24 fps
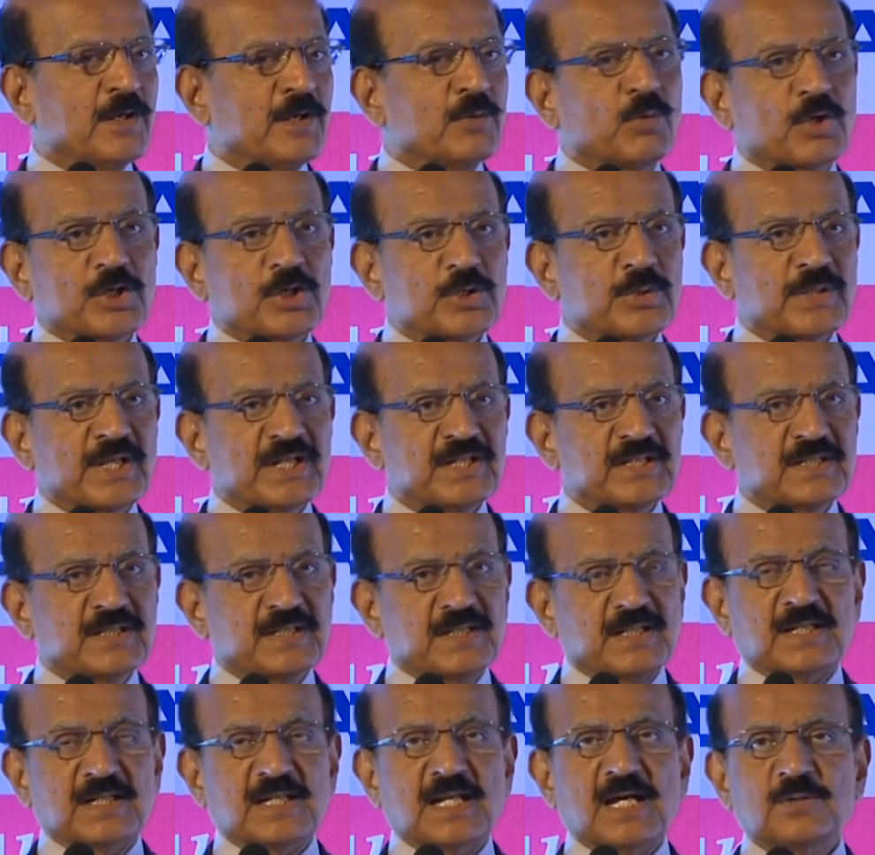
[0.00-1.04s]
What do you get
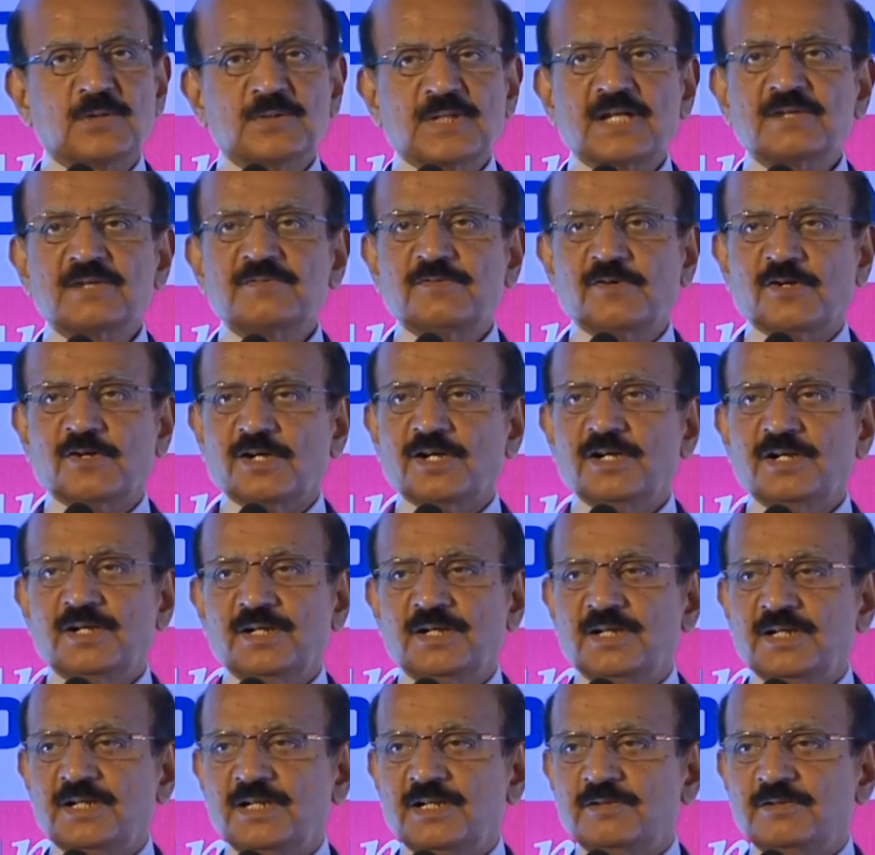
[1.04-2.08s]
now that for?
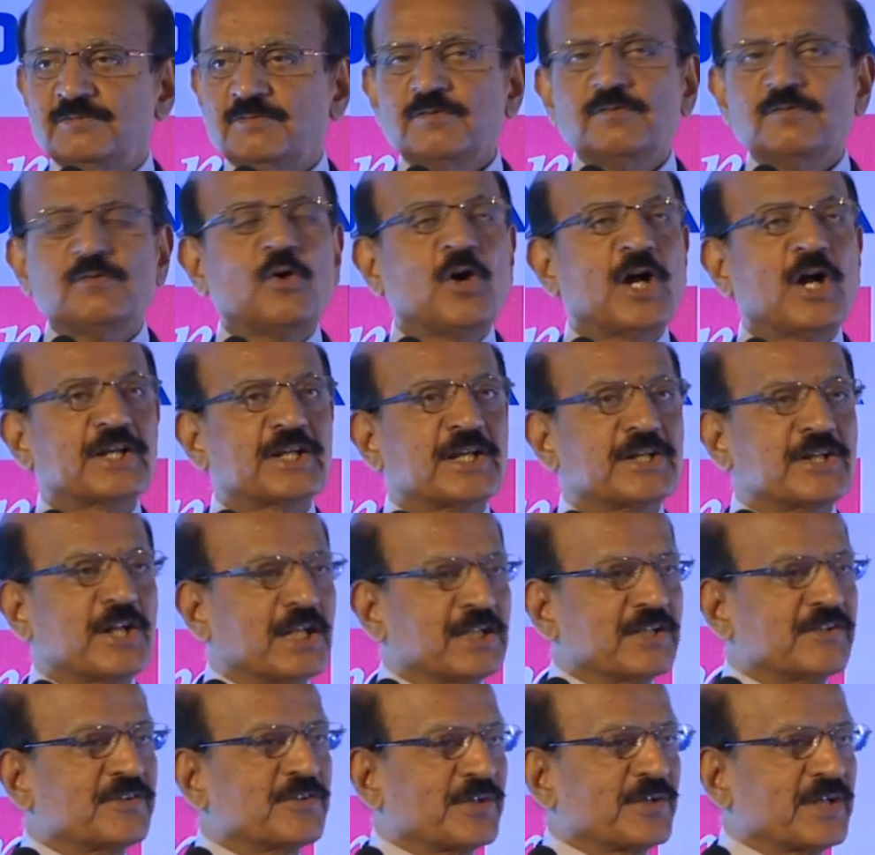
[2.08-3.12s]
For
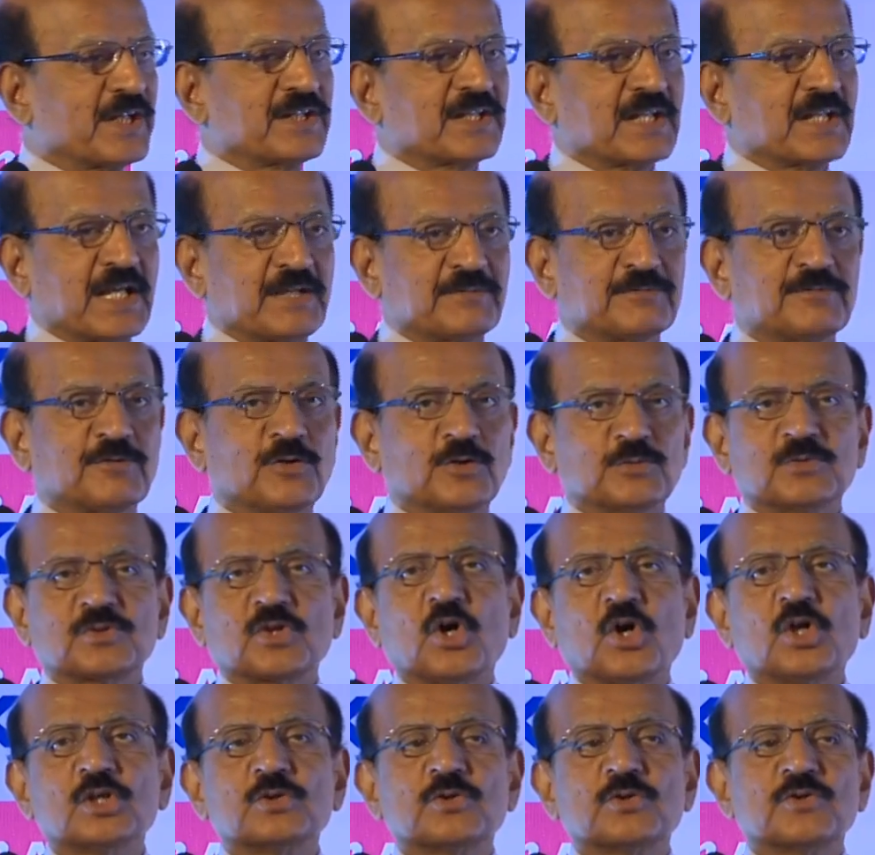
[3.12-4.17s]
$400 you get an iPhone with
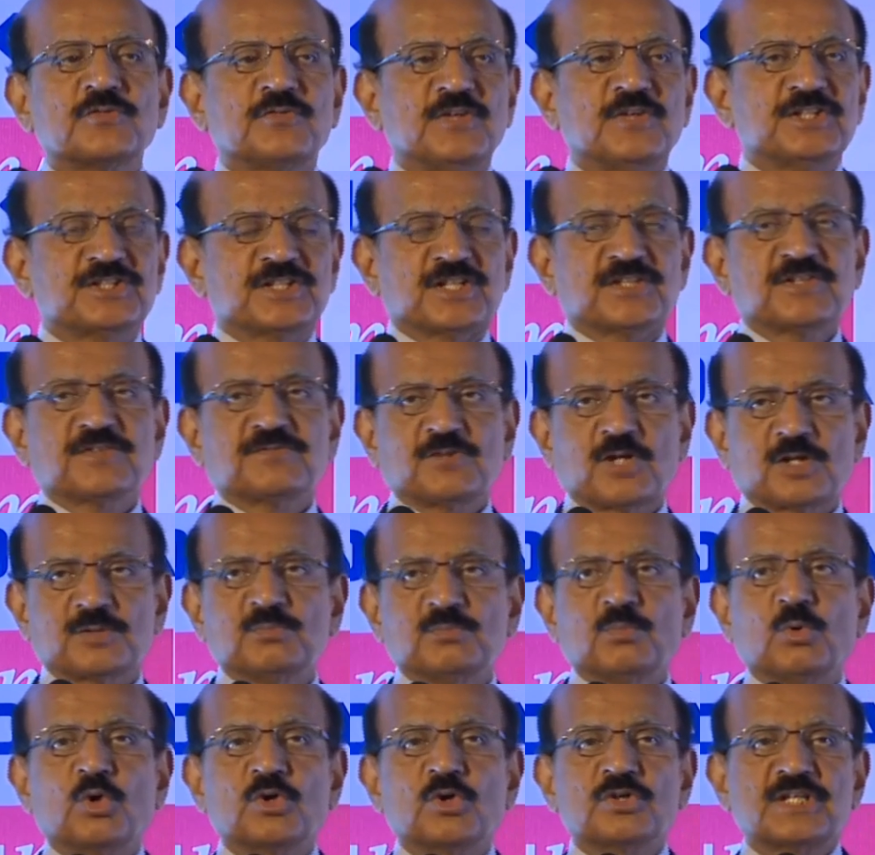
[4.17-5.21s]
all those features, if not
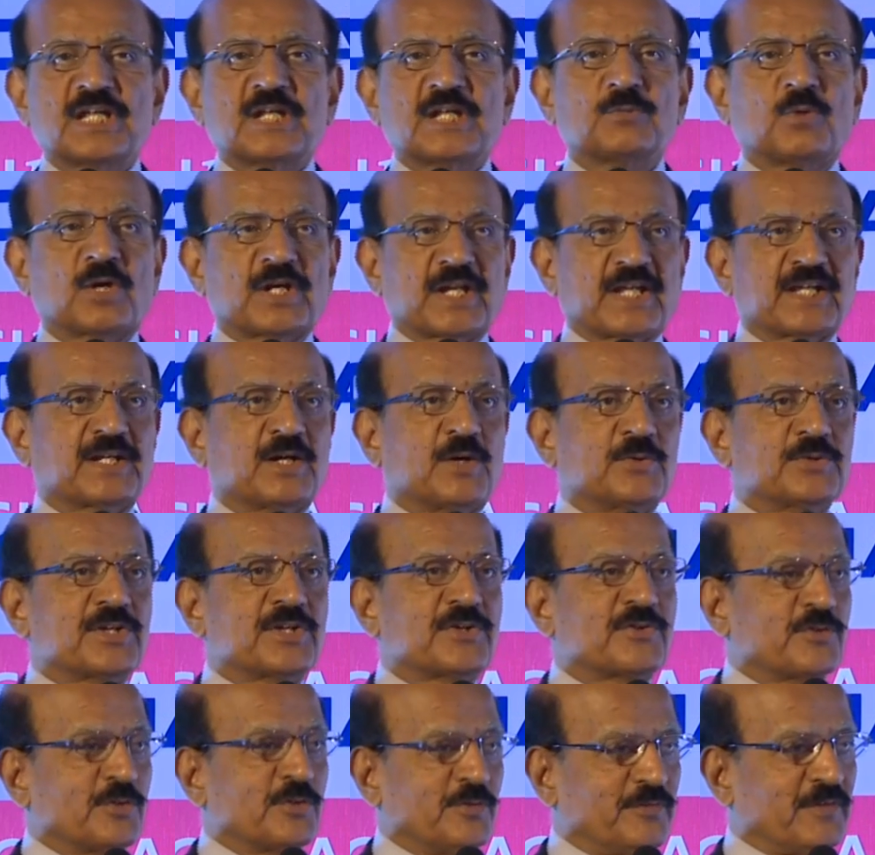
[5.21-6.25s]
more than what I counted
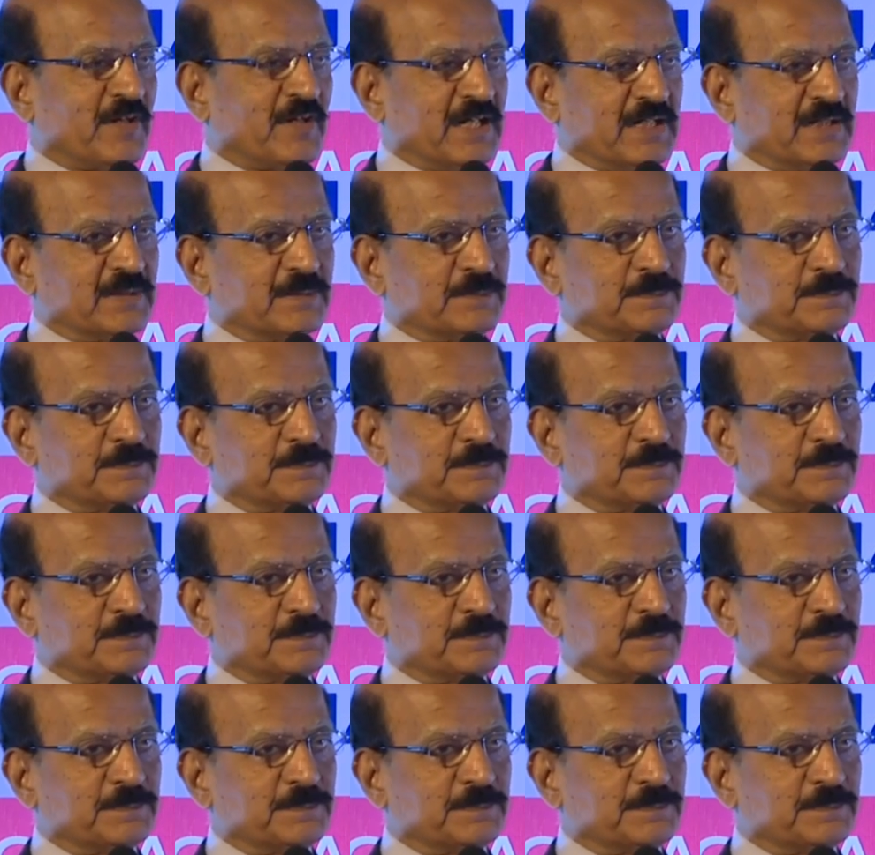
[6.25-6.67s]
so far.